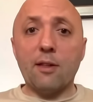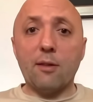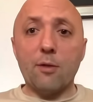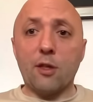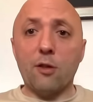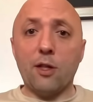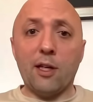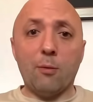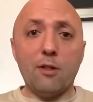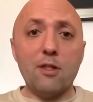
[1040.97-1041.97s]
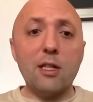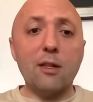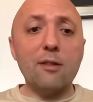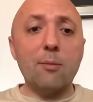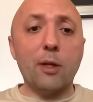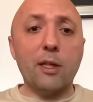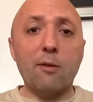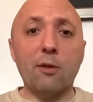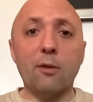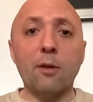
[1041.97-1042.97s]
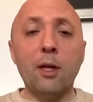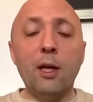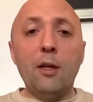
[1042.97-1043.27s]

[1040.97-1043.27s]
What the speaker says: think there was a good argument to say that a team like Everton